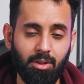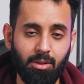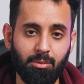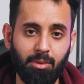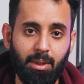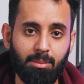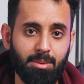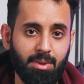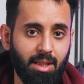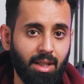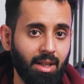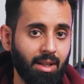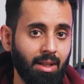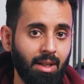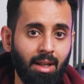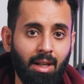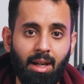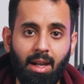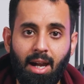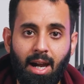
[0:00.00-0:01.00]
on the website.
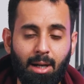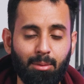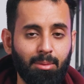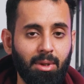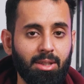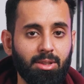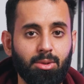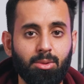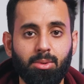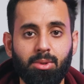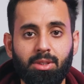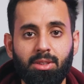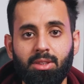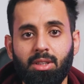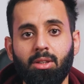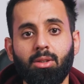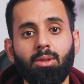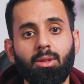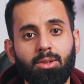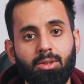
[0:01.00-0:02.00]
AdMath students
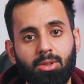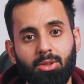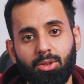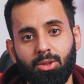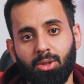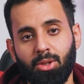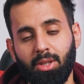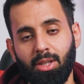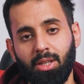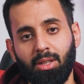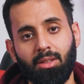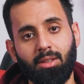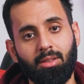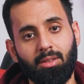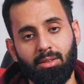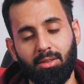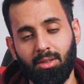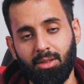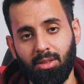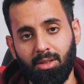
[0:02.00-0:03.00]
can also join
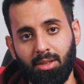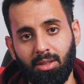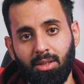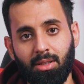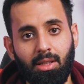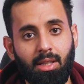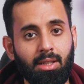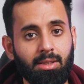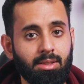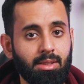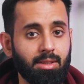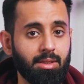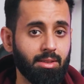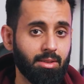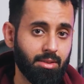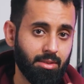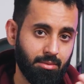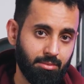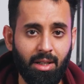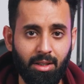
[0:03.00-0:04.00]
the
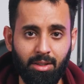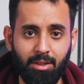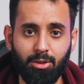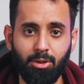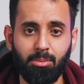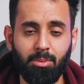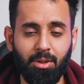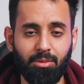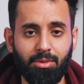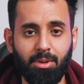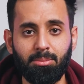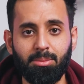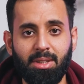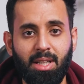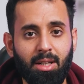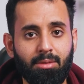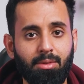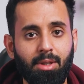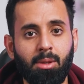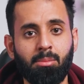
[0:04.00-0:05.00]
classes that are resuming from
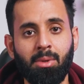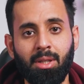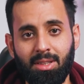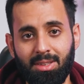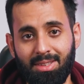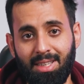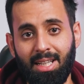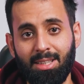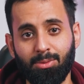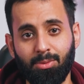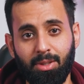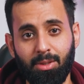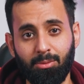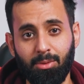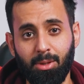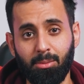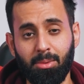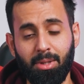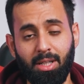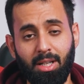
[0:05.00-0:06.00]
January, because that's when
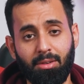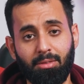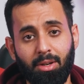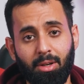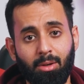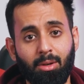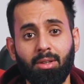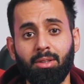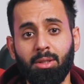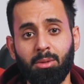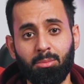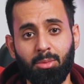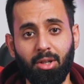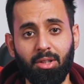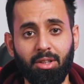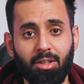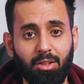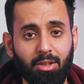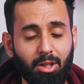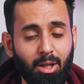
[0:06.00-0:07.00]
we'll be covering all the
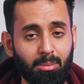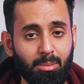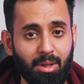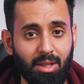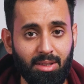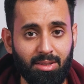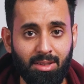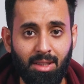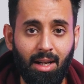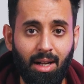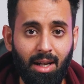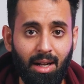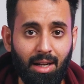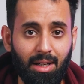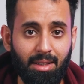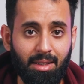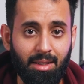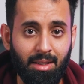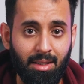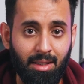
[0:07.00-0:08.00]
important topics.
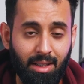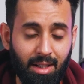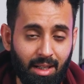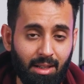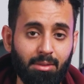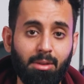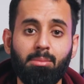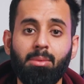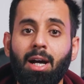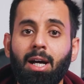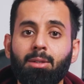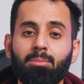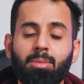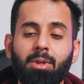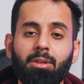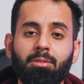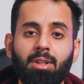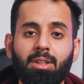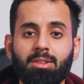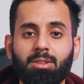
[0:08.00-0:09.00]
And A-level Math
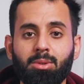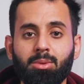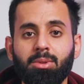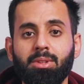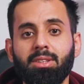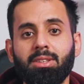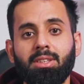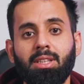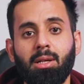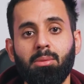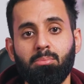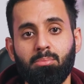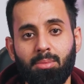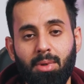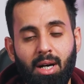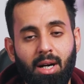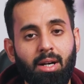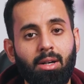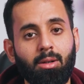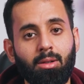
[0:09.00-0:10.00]
P1 students can
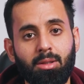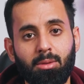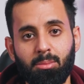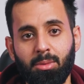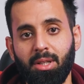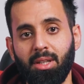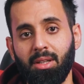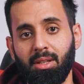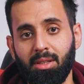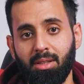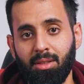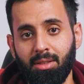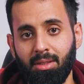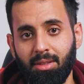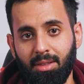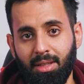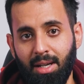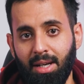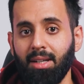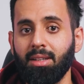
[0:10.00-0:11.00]
buy all the material
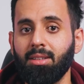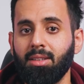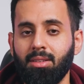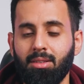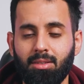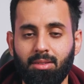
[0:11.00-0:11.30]
that